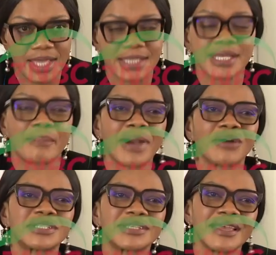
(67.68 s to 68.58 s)
It's
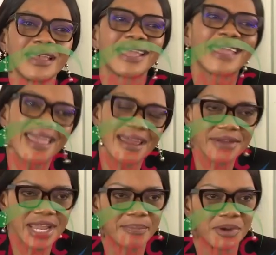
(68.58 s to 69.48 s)
about
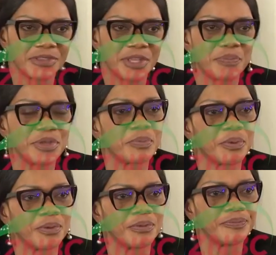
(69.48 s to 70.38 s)
caring about the people.